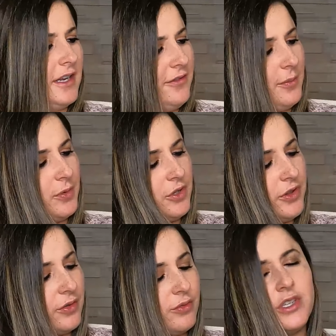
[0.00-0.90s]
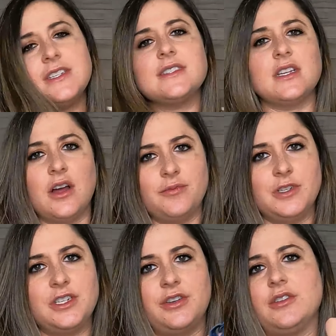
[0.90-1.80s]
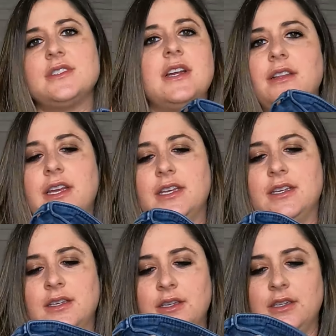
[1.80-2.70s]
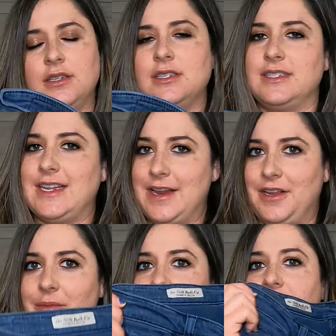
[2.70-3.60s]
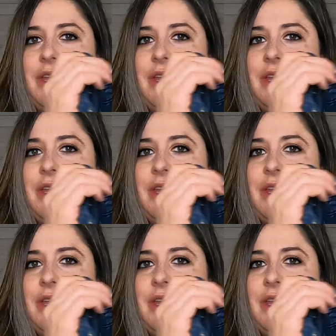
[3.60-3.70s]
Kind of a blue. They're really soft material. It's not like denim.